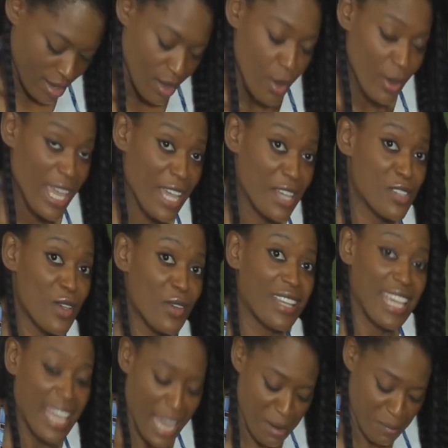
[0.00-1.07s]
Okay, so
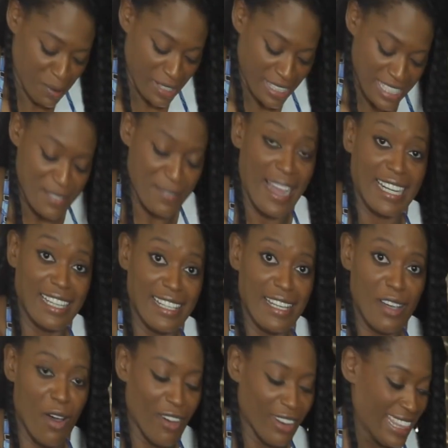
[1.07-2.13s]
the apron is
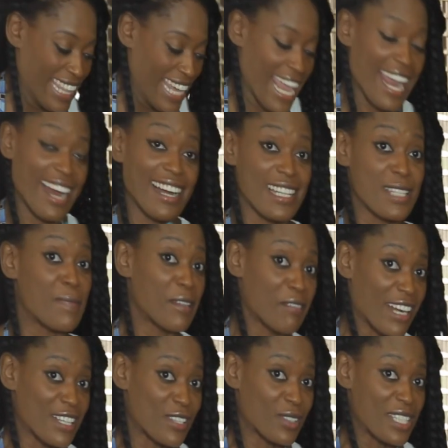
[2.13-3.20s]
finally on, the hair has been
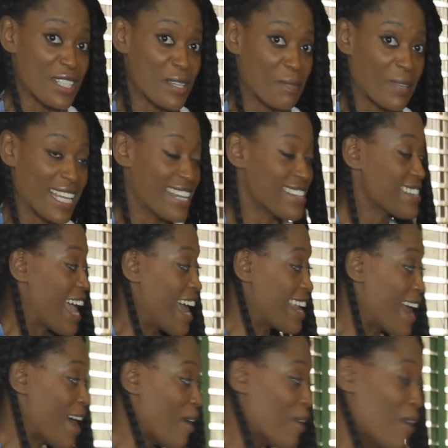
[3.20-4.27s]
wrestled into place, and
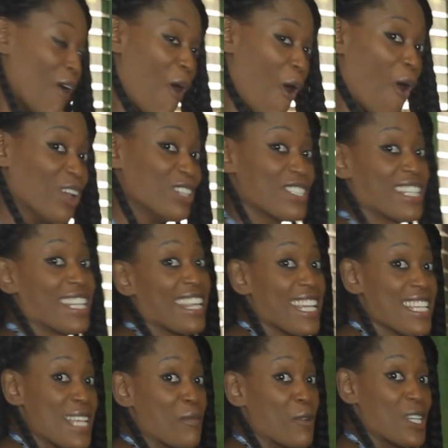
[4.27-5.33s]
now onto the
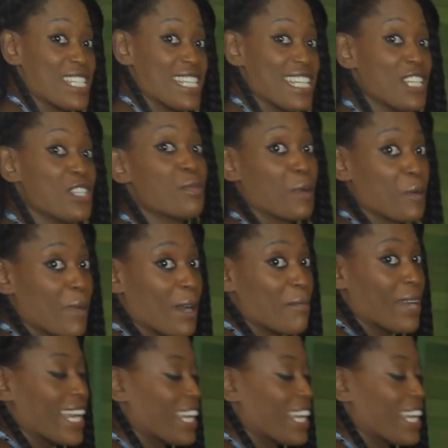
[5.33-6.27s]
things I'm going to need to prepare my